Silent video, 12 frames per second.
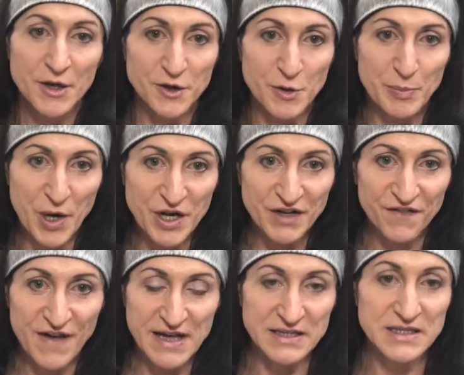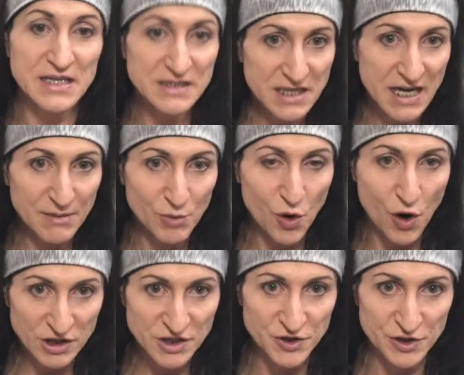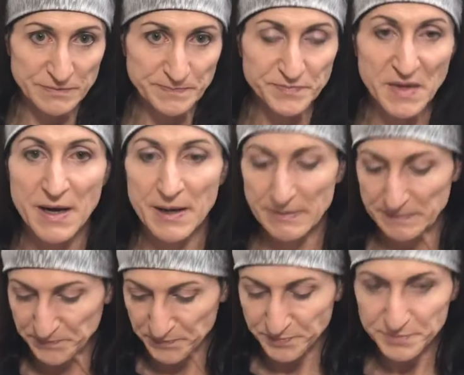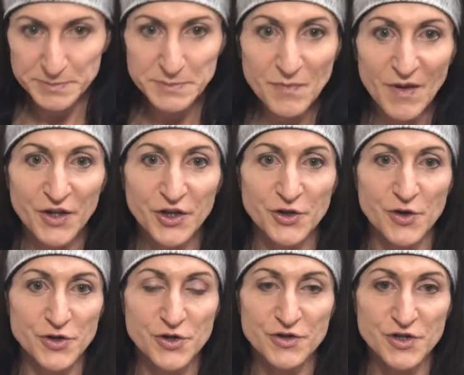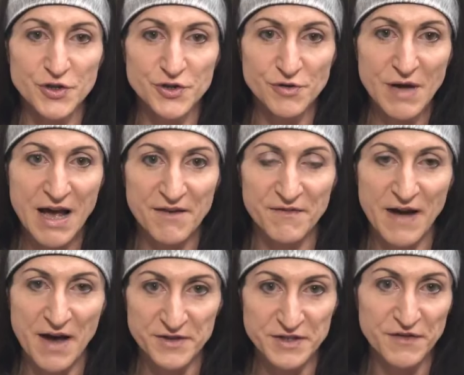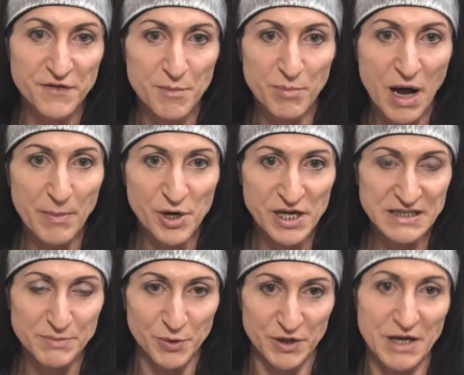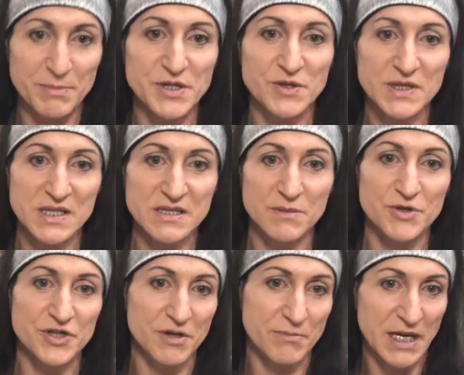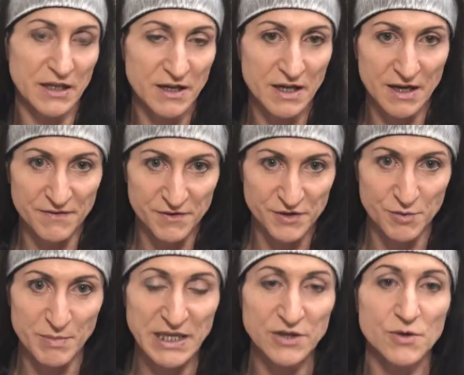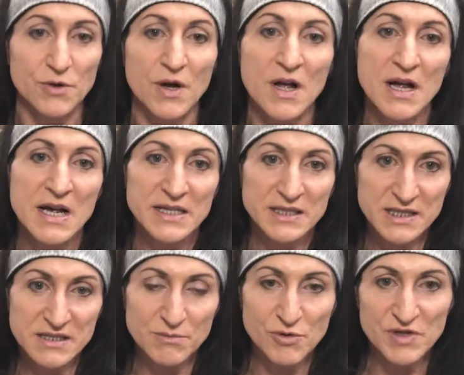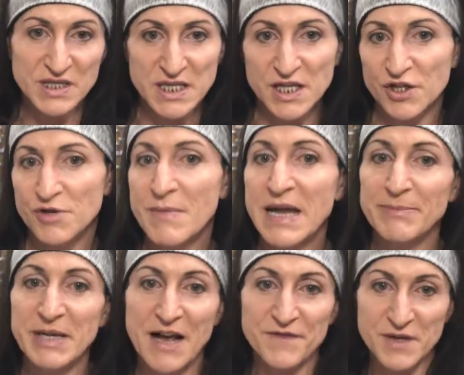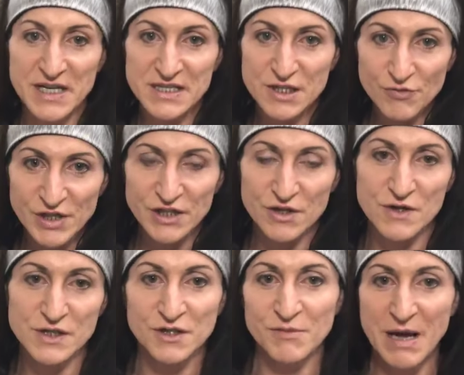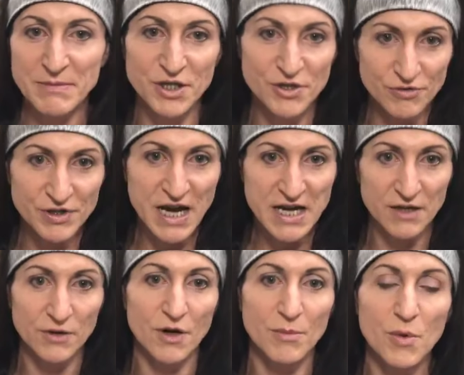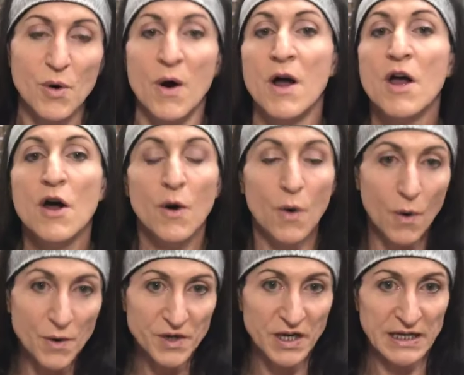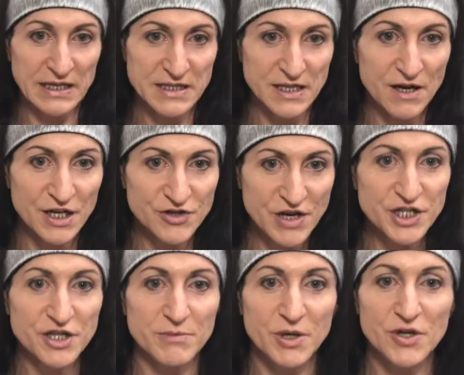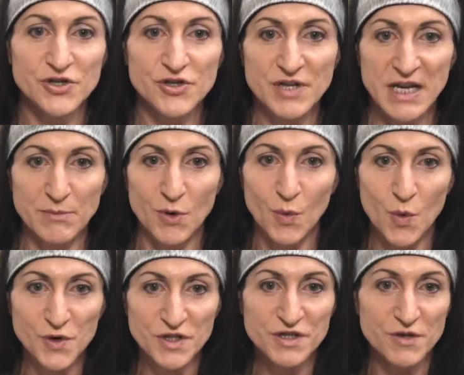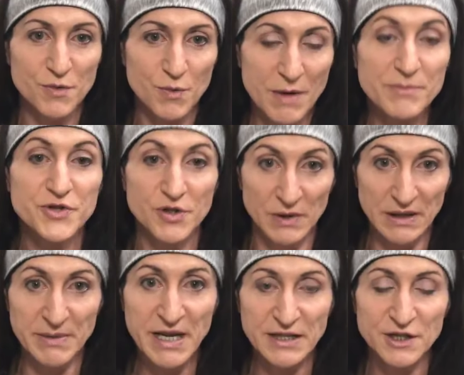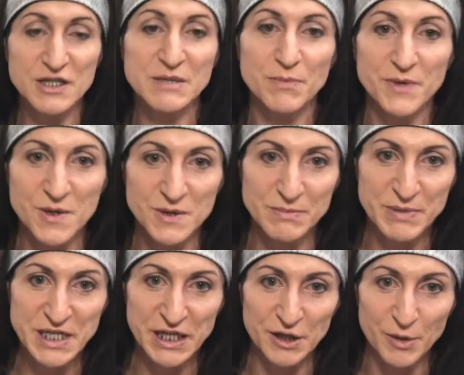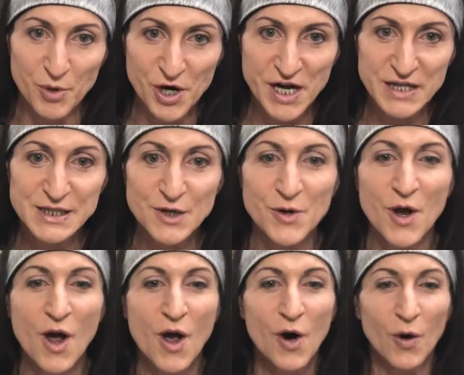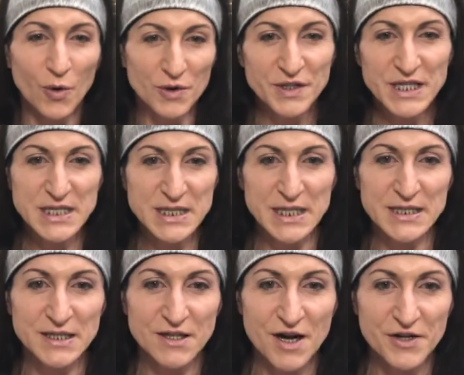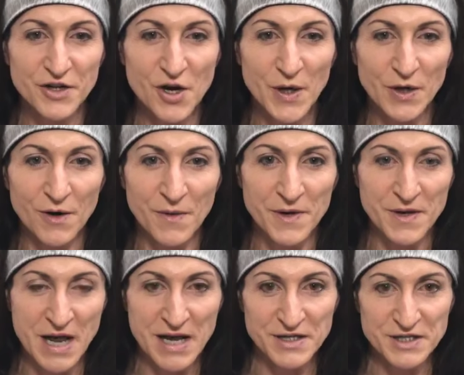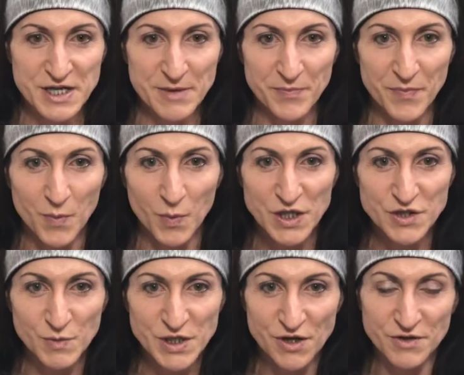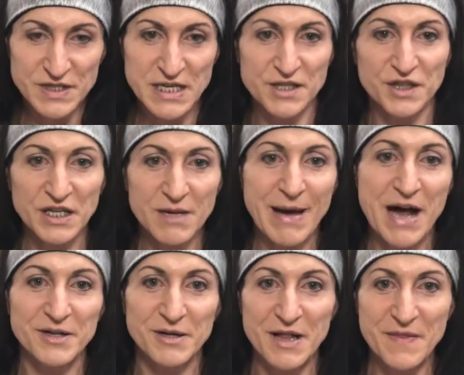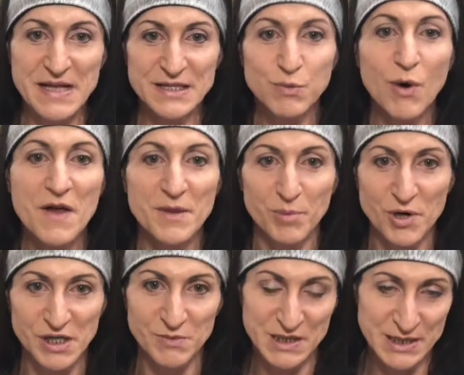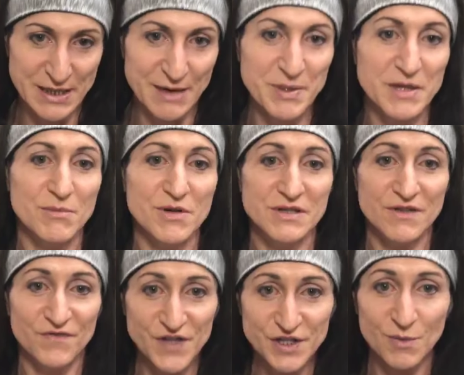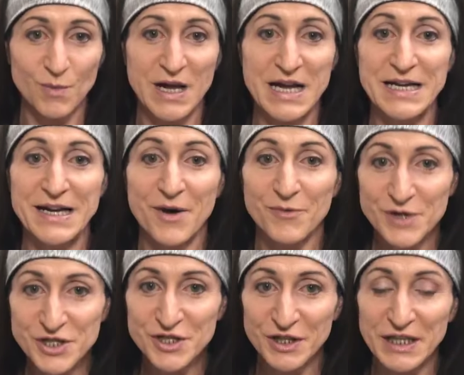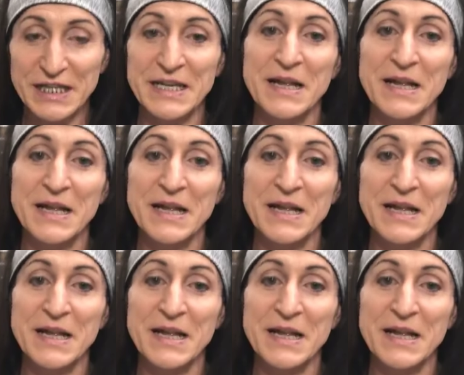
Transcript: burning fat does take more oxygen. You do have other different byproducts building up in your system which can make your system more acidic. You maybe have to excrete those, so you may be urinating a lot more, or you can get dehydration because you need more water to eliminate those particular products. So all of these things are kind of going on, and we don't tend to think about it, and that's why the body was set up in the most efficient way originally,